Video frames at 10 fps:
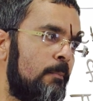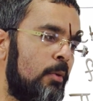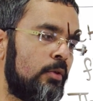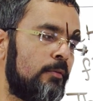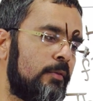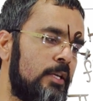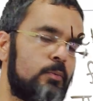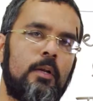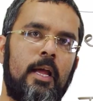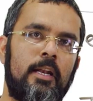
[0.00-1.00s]
both of these
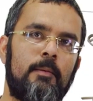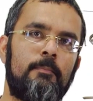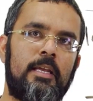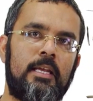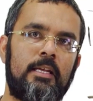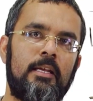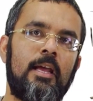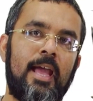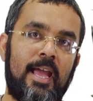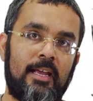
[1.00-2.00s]
will end up being
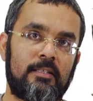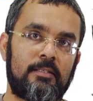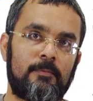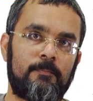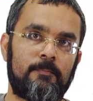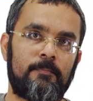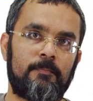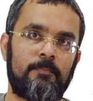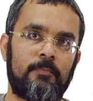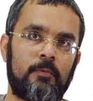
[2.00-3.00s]
x.
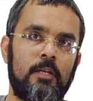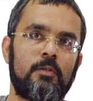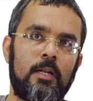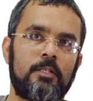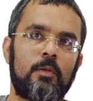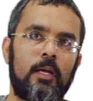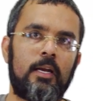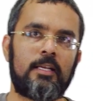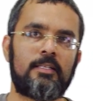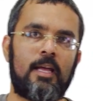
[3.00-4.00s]
Okay, so let's look at
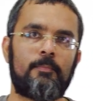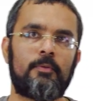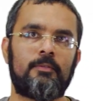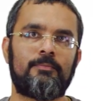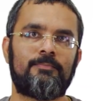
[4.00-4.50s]
an example.